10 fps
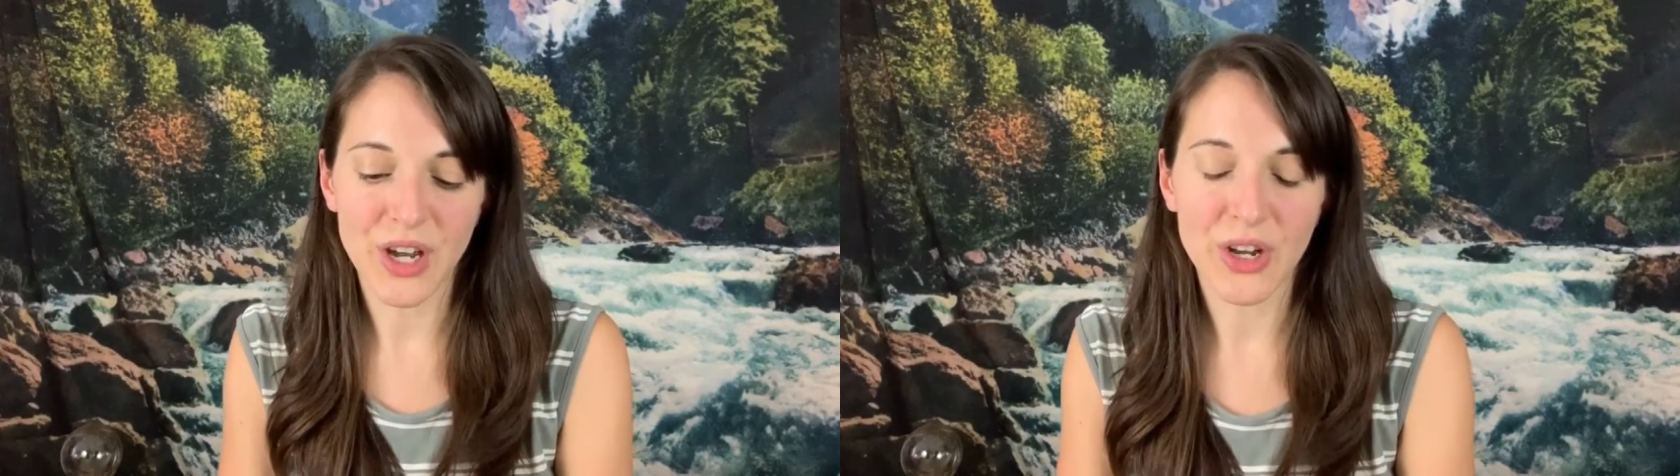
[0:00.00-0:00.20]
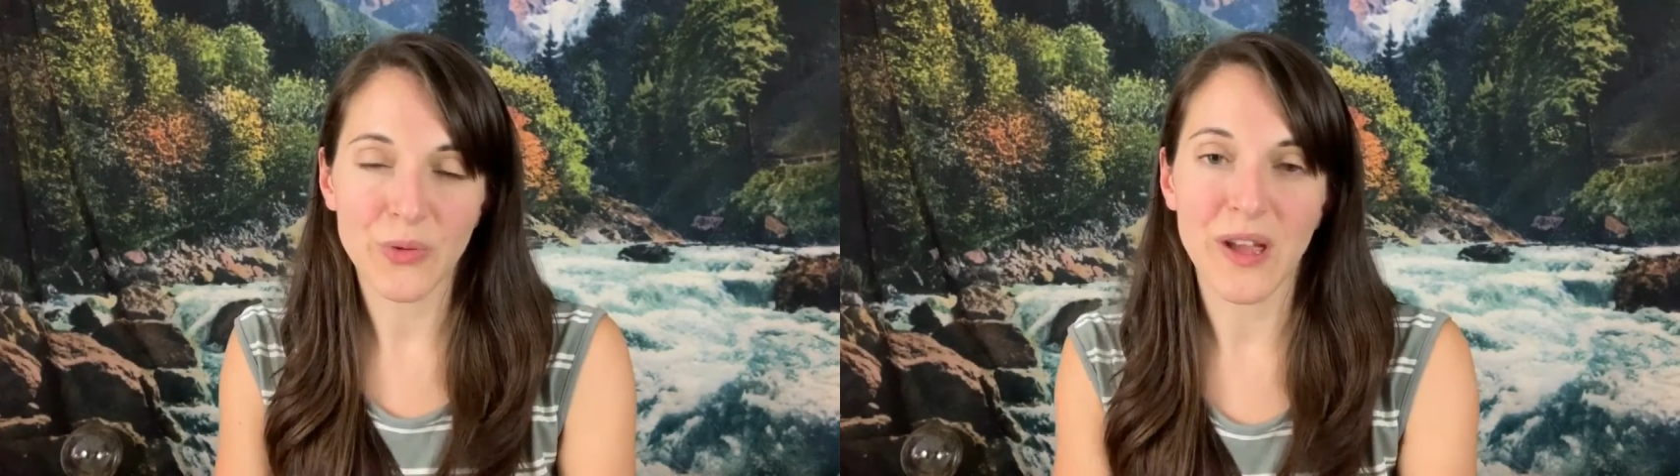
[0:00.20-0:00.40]

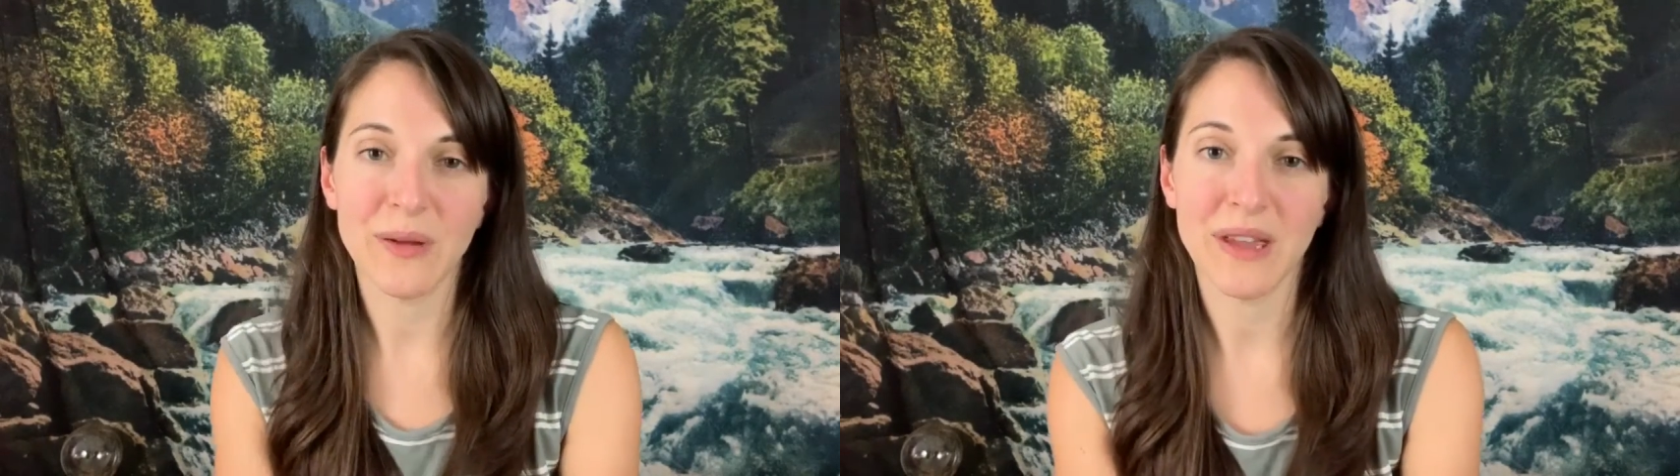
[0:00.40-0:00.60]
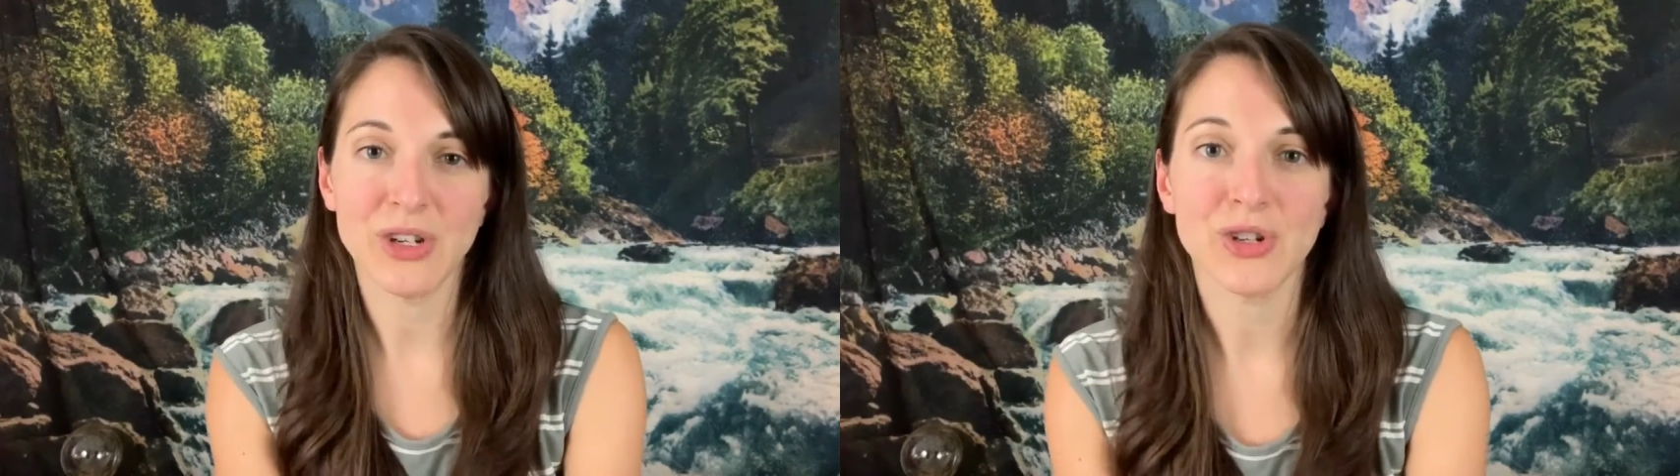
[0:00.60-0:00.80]
a good way
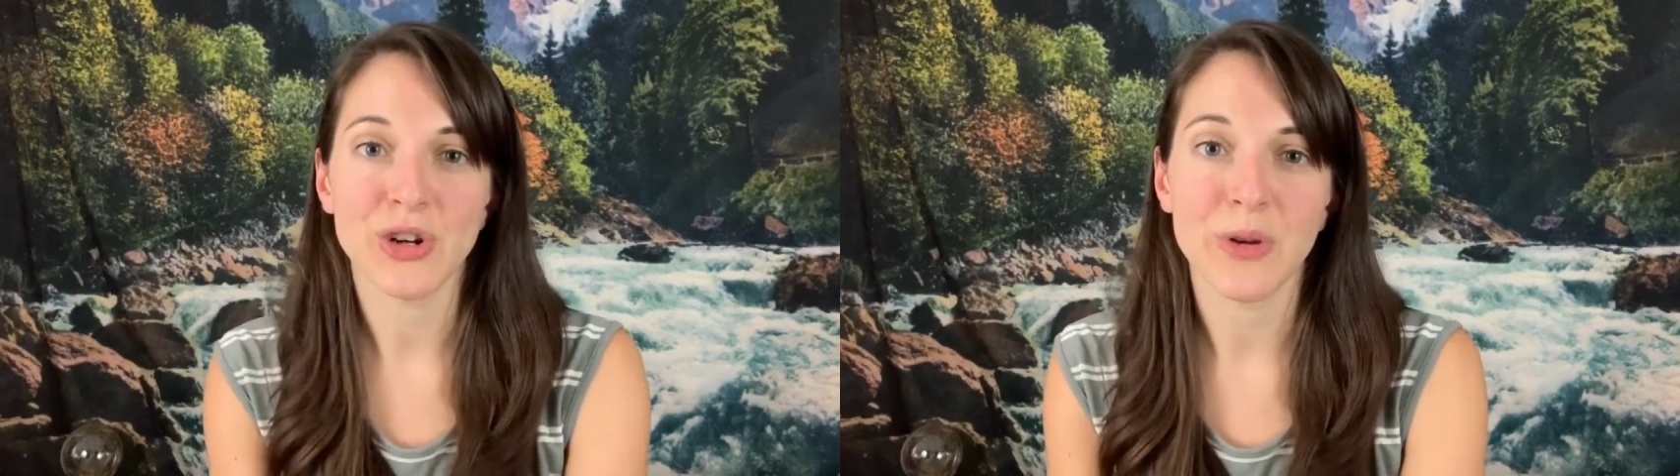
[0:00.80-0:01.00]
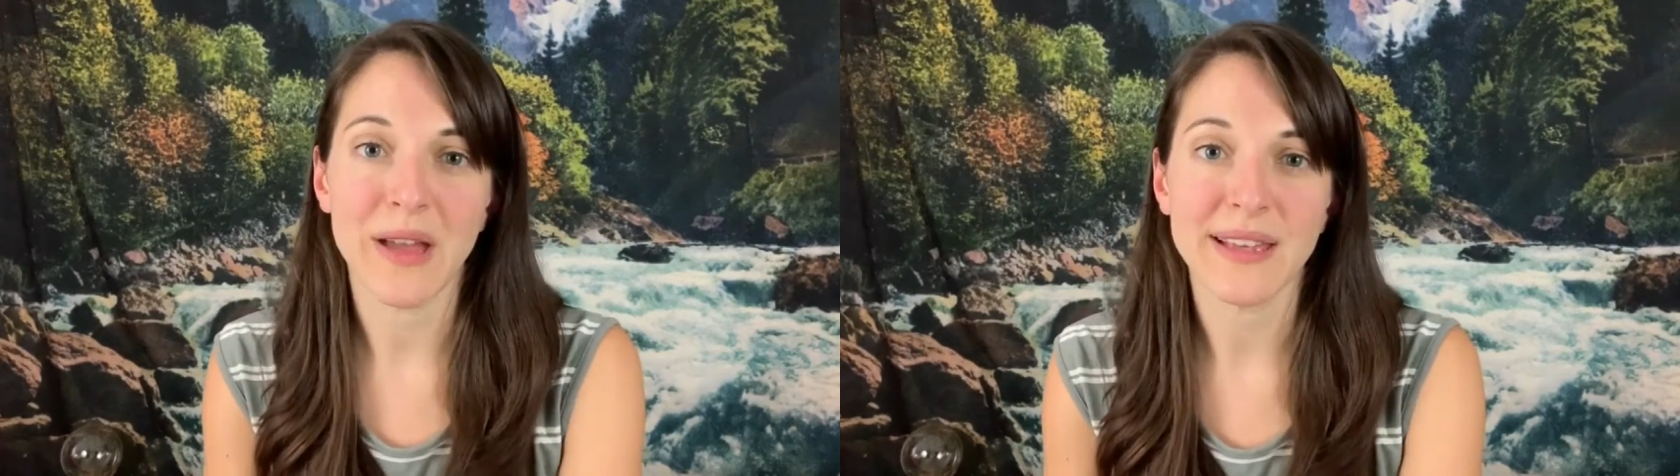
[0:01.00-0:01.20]
to make sure
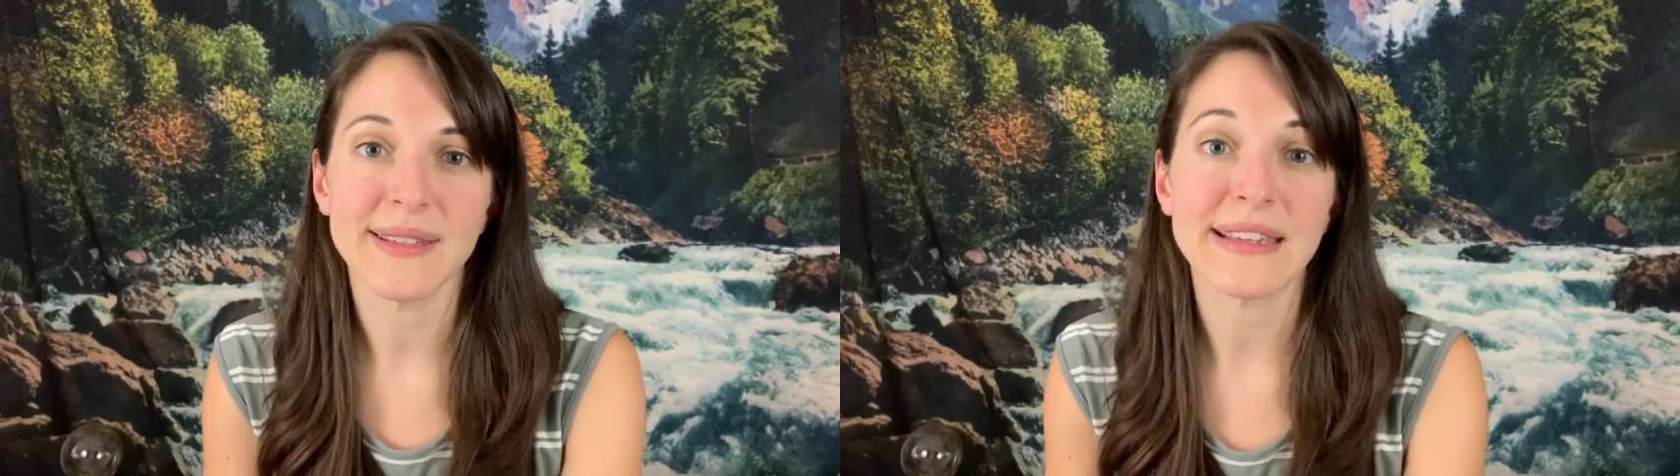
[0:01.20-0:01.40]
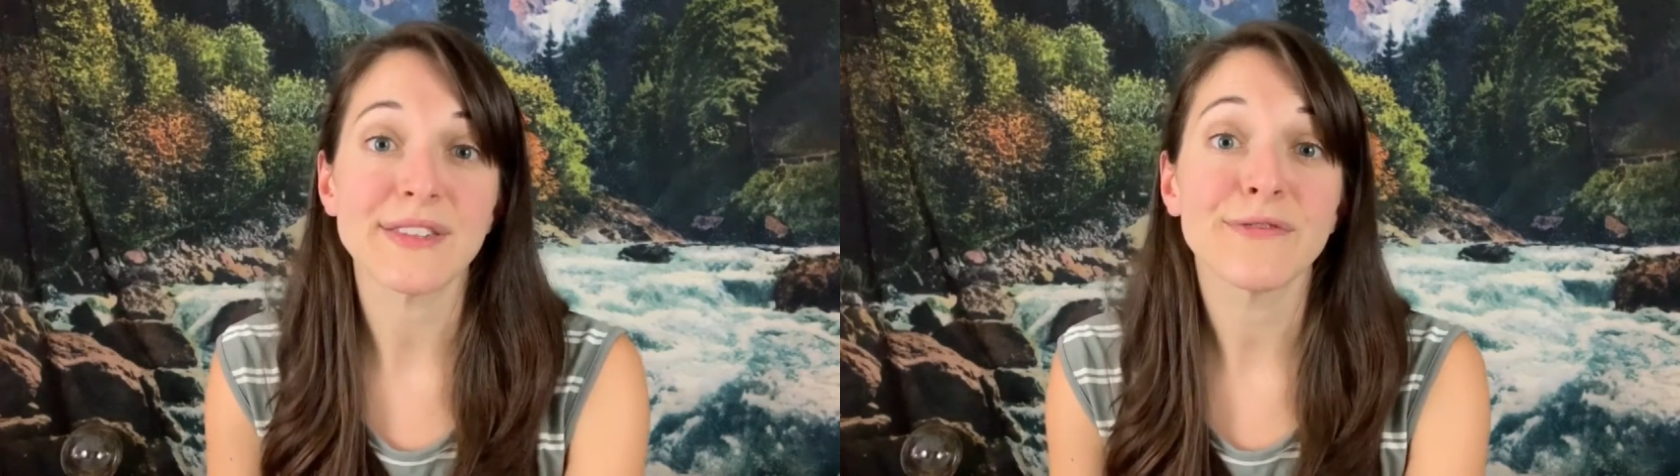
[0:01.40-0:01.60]
your
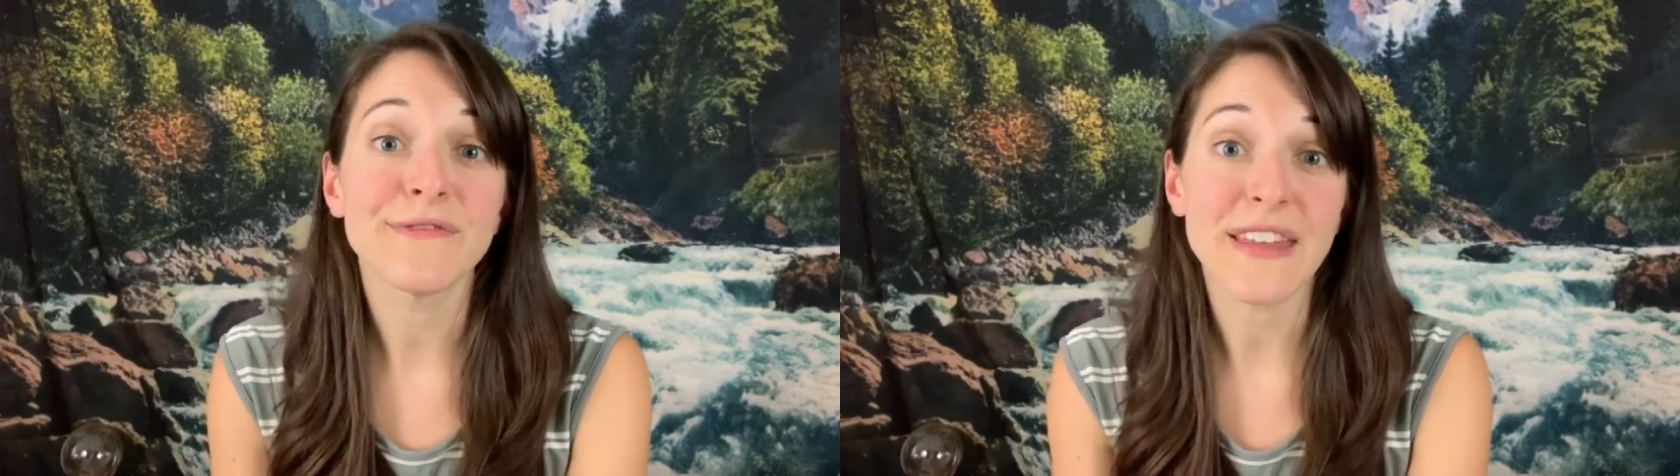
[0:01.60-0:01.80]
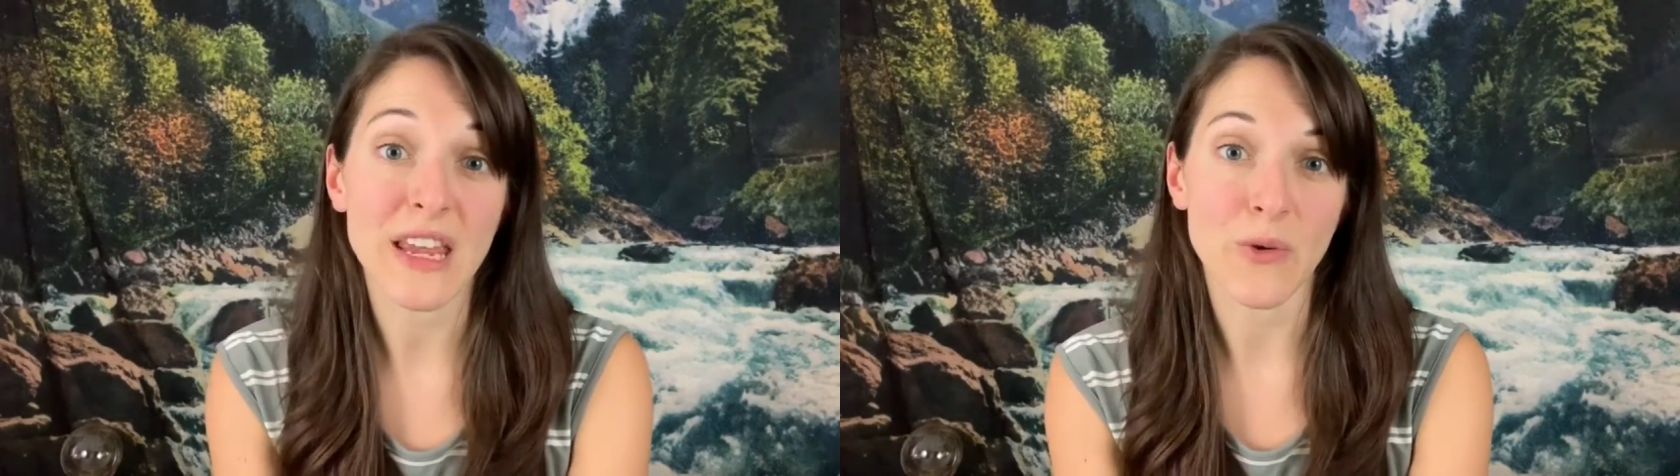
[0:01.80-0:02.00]
mask is
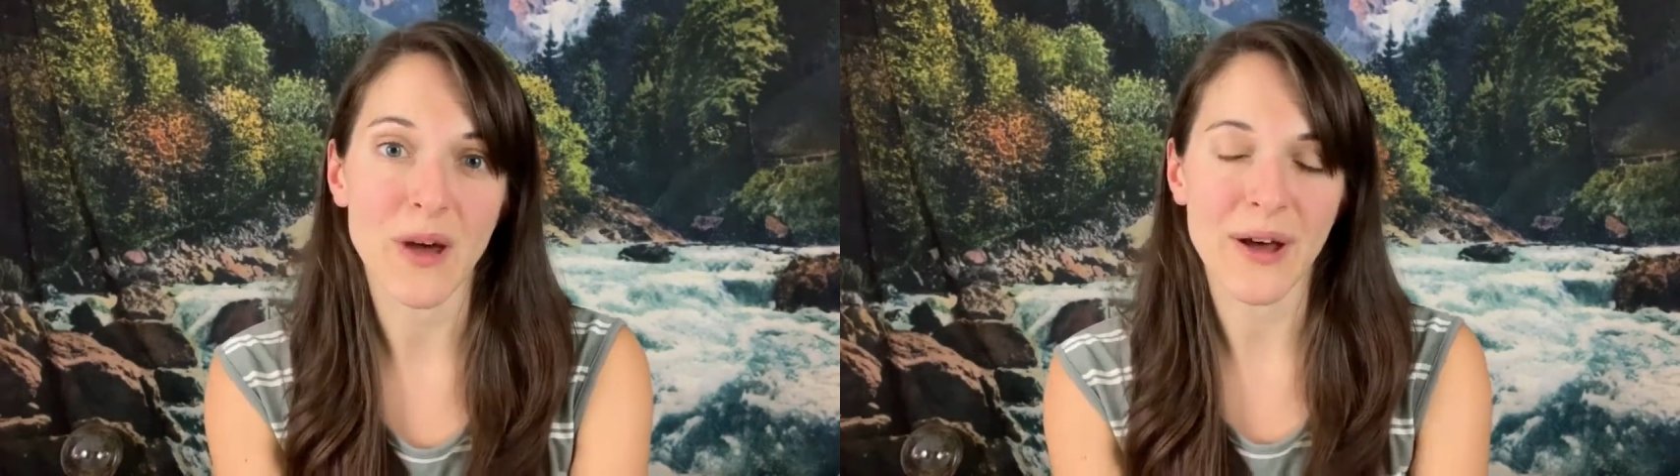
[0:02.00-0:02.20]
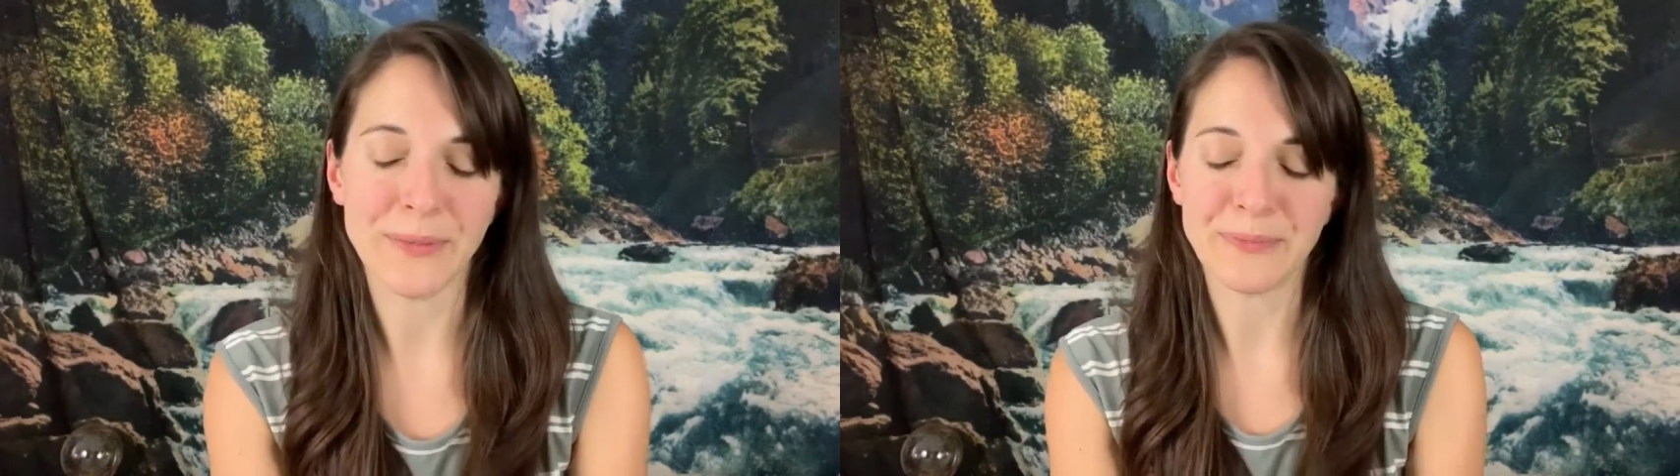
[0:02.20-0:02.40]
fitting
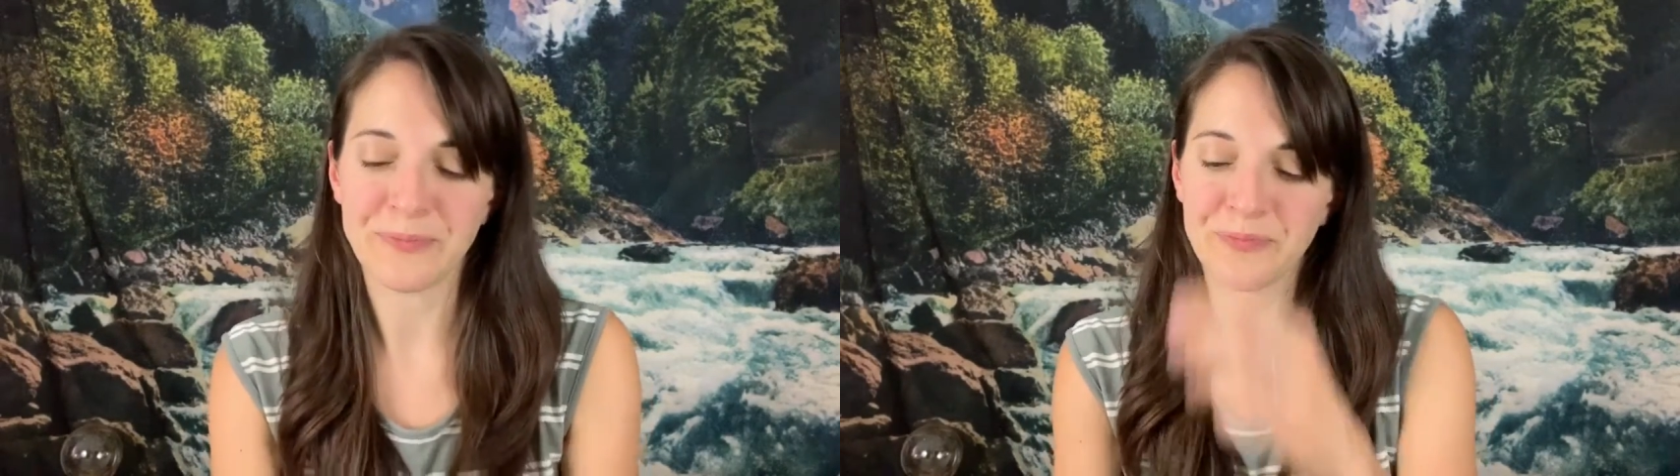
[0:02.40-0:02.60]
well.